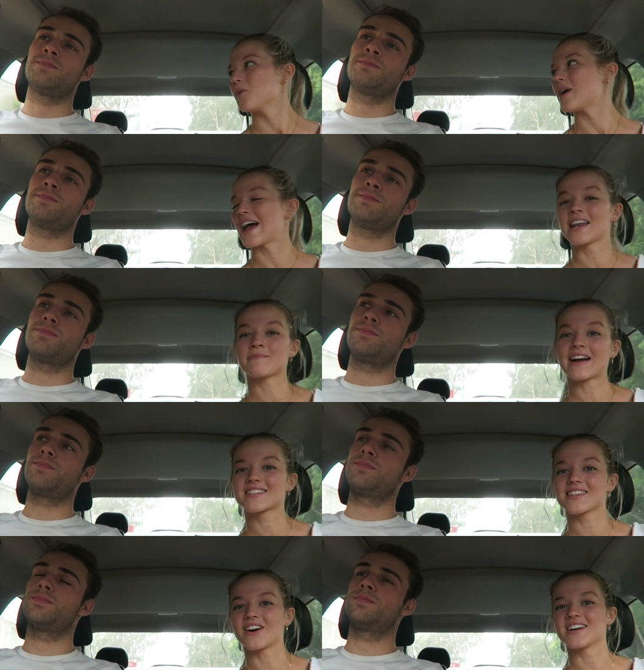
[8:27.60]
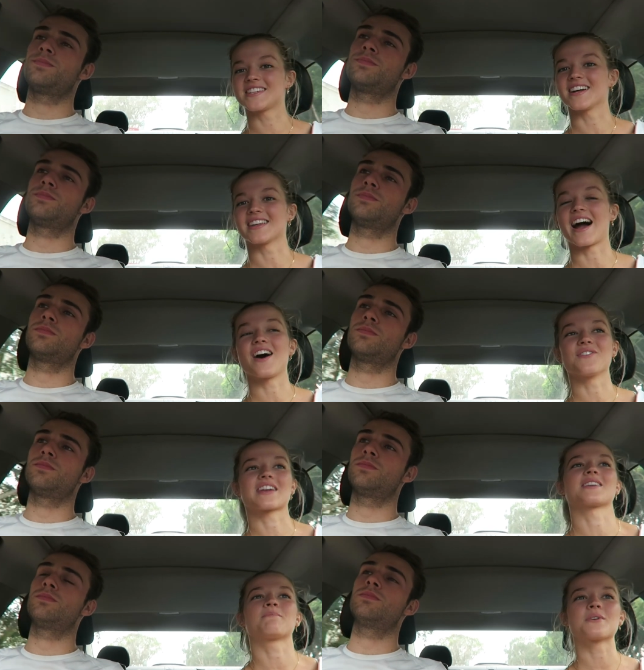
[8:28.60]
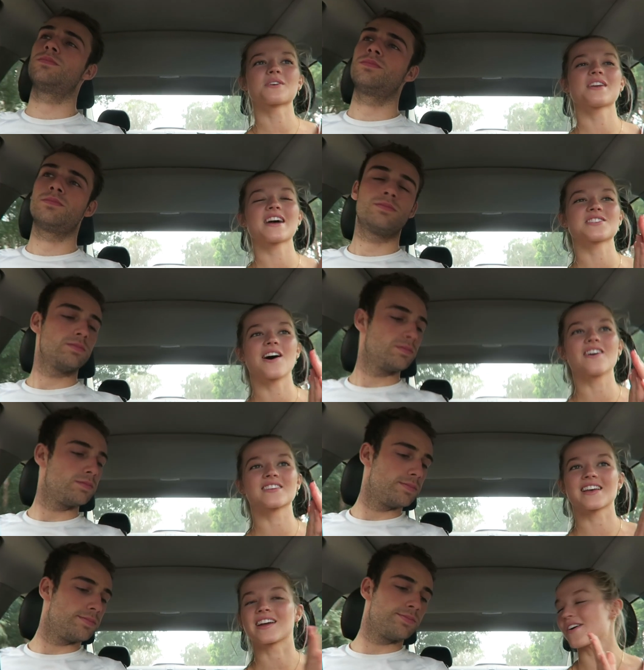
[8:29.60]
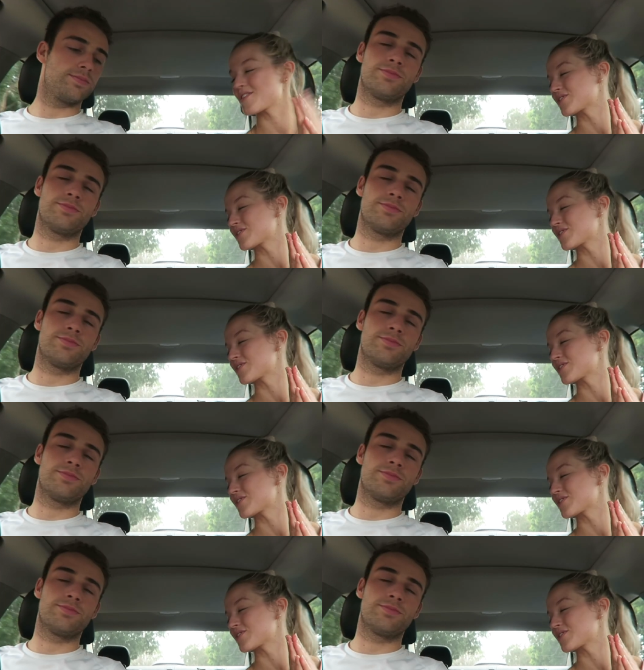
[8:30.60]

Speaker 1: we're heading back to the hotel now and we're going to put on our togs and go